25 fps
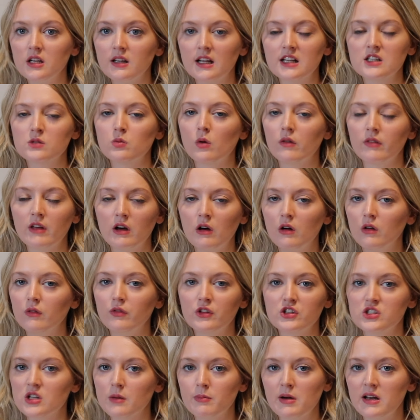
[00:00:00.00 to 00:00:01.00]
That's what
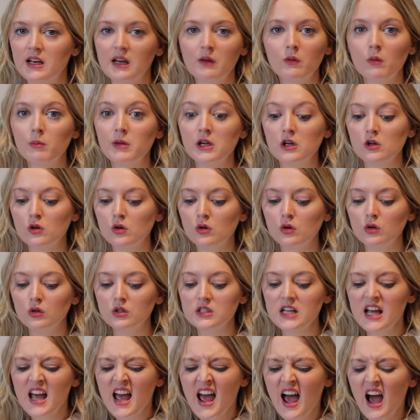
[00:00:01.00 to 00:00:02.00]
the subheading will be called,